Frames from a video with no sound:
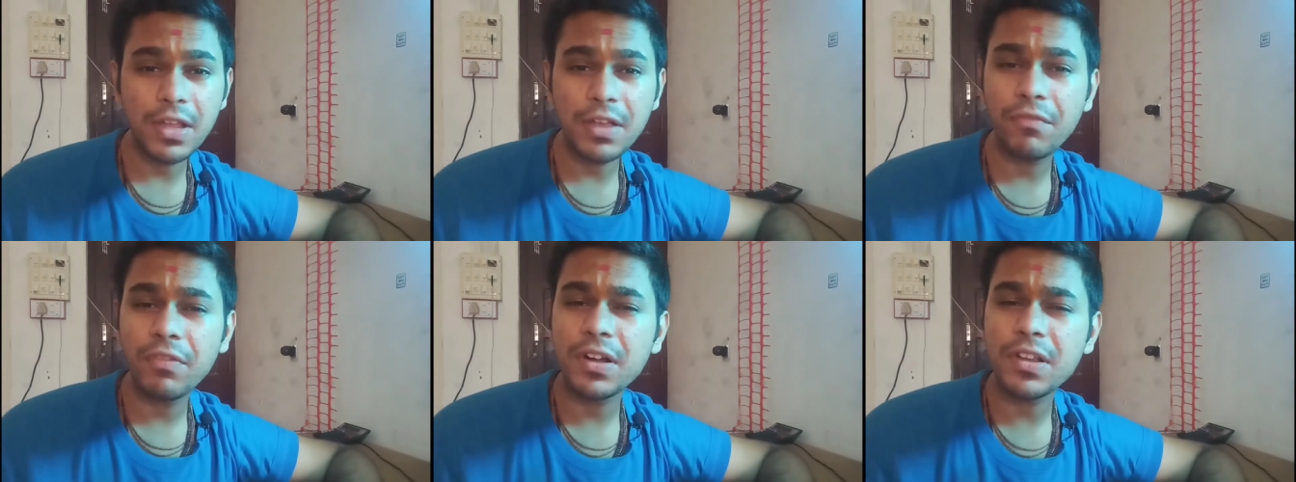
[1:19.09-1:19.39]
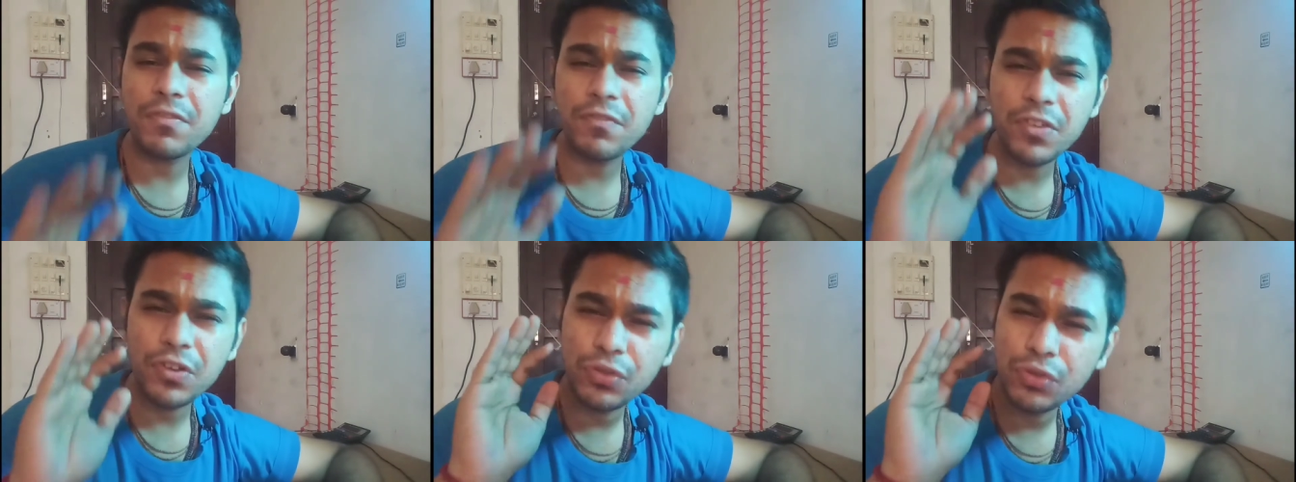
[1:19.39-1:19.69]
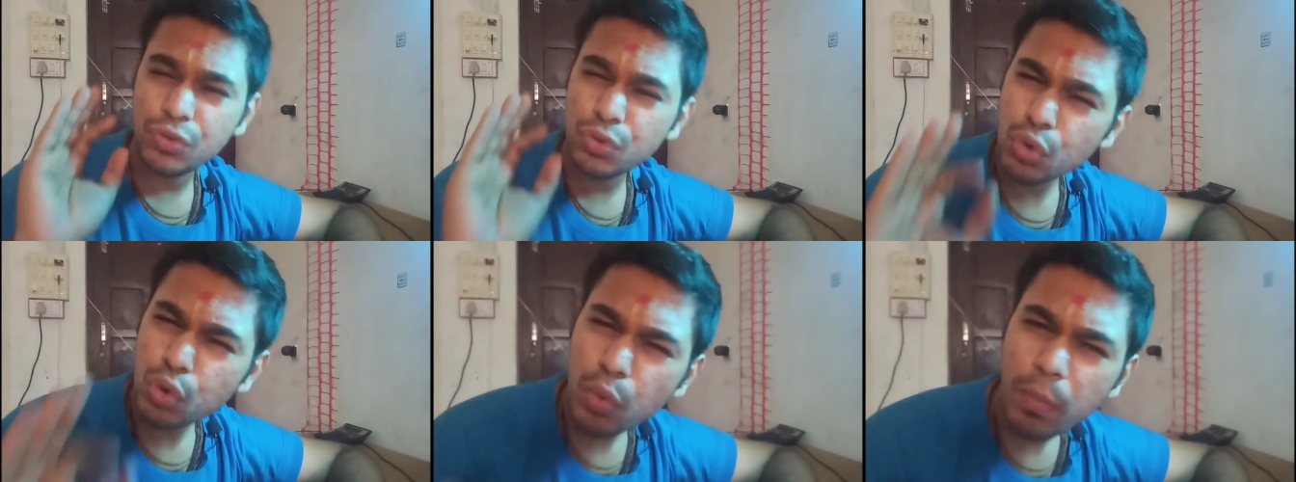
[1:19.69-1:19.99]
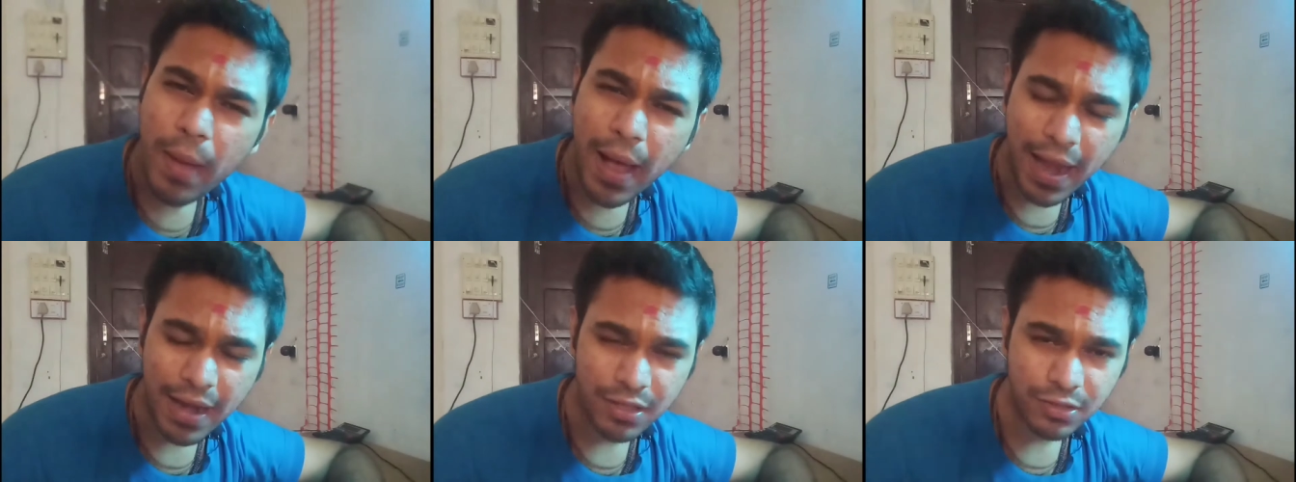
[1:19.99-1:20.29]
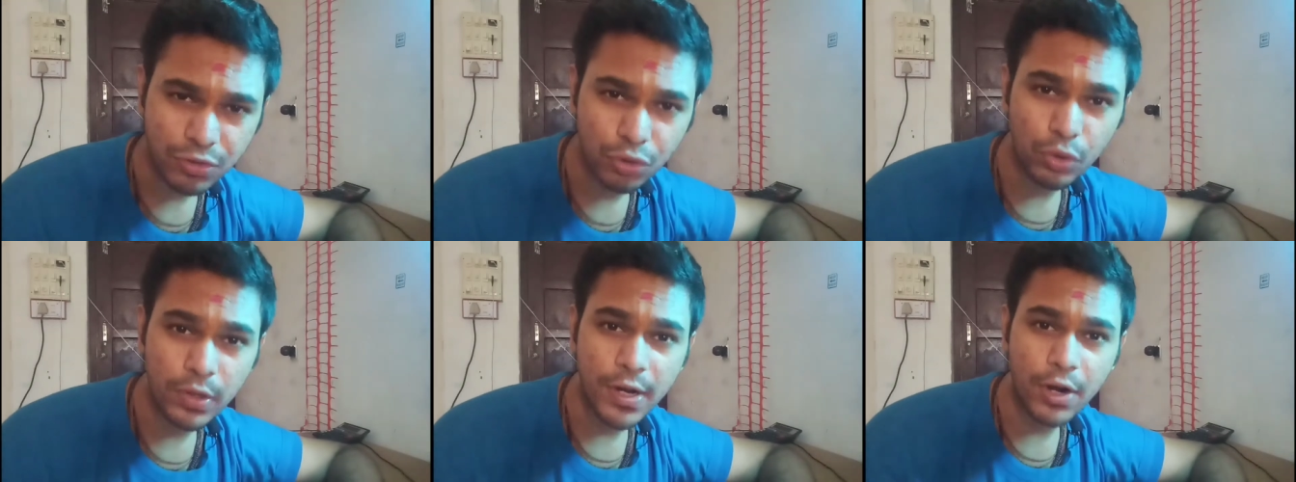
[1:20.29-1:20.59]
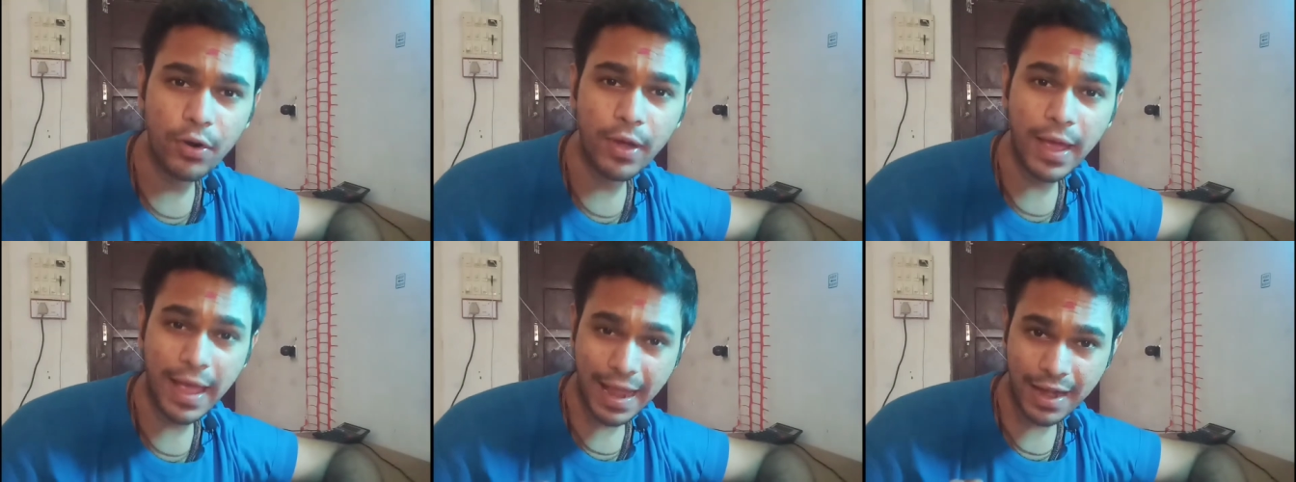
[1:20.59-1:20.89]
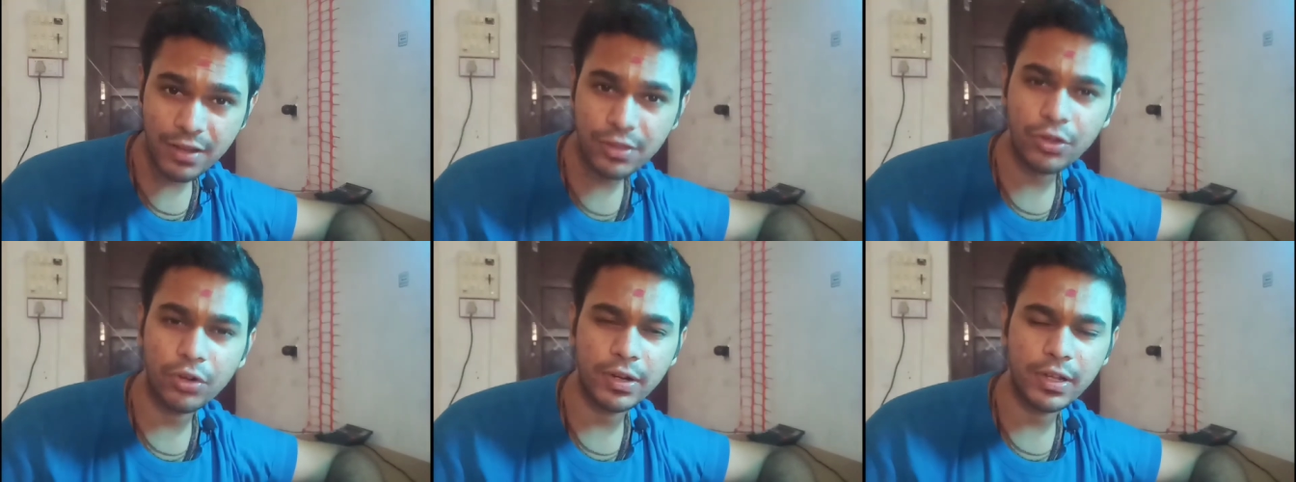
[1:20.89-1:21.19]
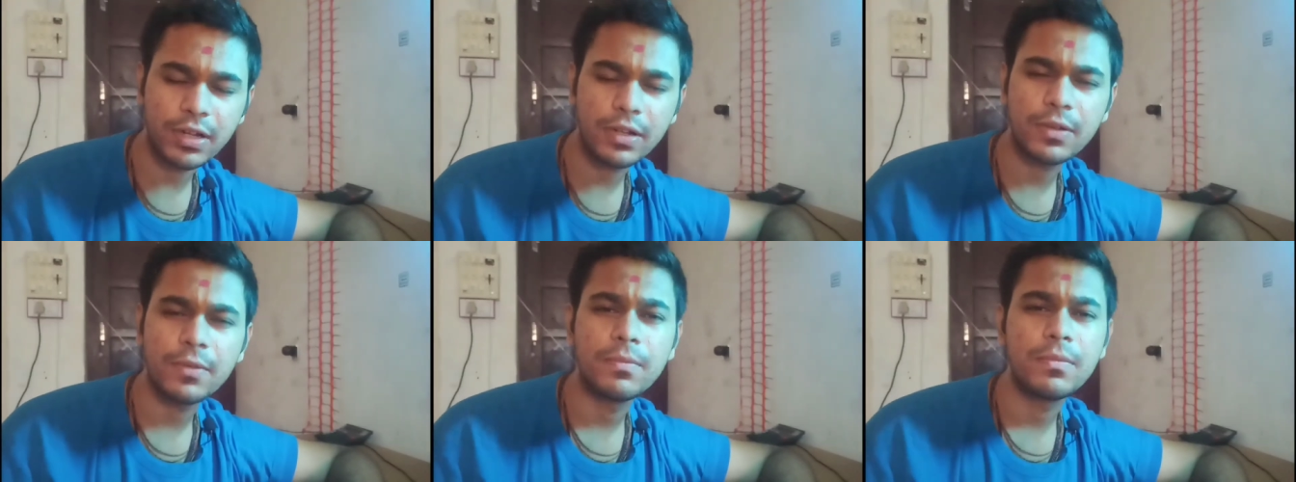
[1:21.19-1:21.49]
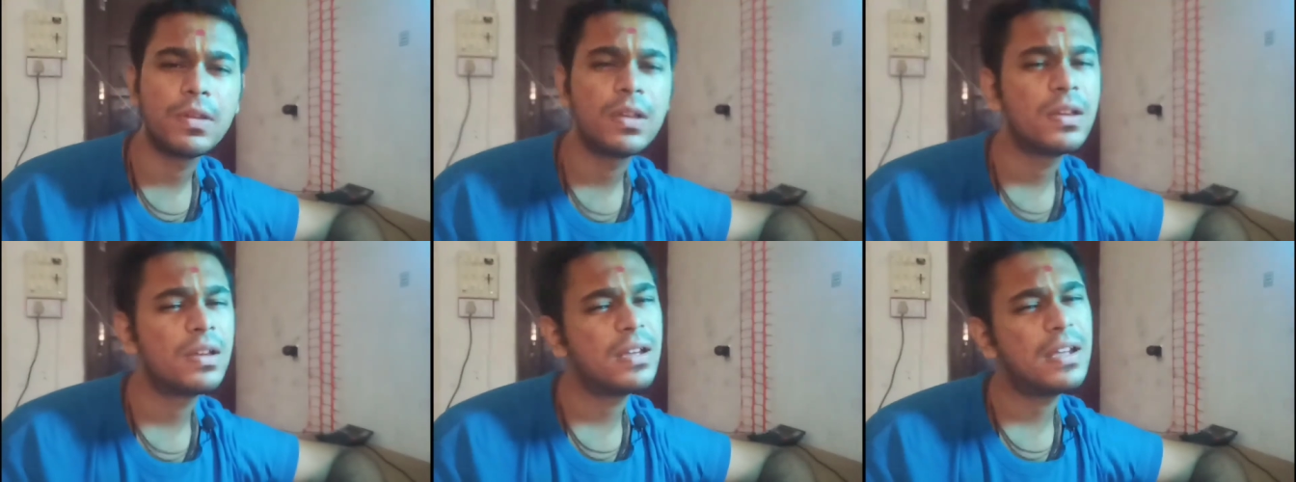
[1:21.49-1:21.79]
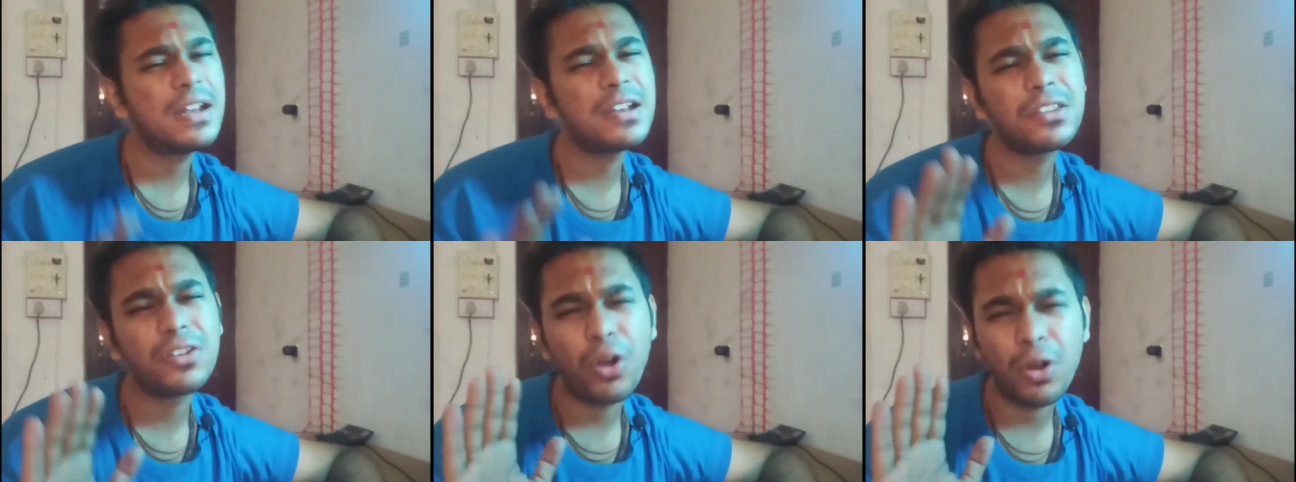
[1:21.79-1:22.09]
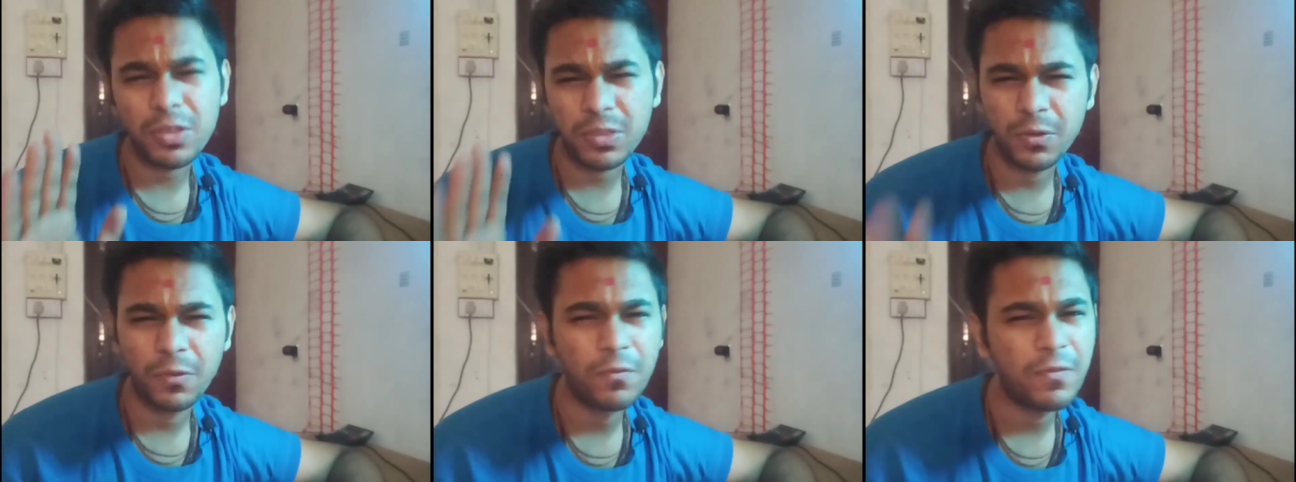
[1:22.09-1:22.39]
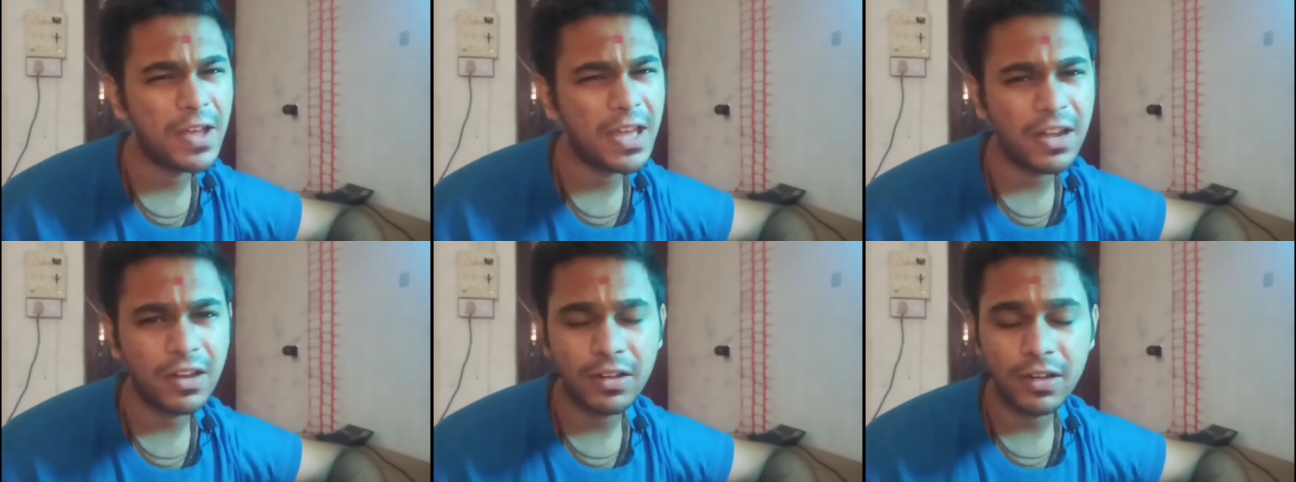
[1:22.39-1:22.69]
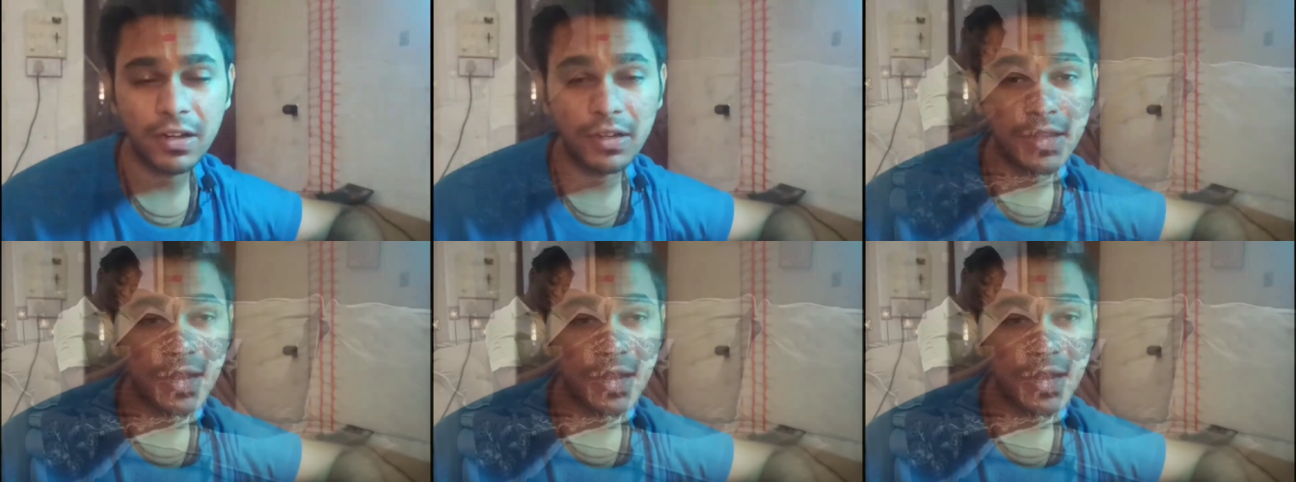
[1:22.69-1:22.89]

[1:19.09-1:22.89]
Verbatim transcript: even if you do manage to lay your hands on it, it's not some fairy tale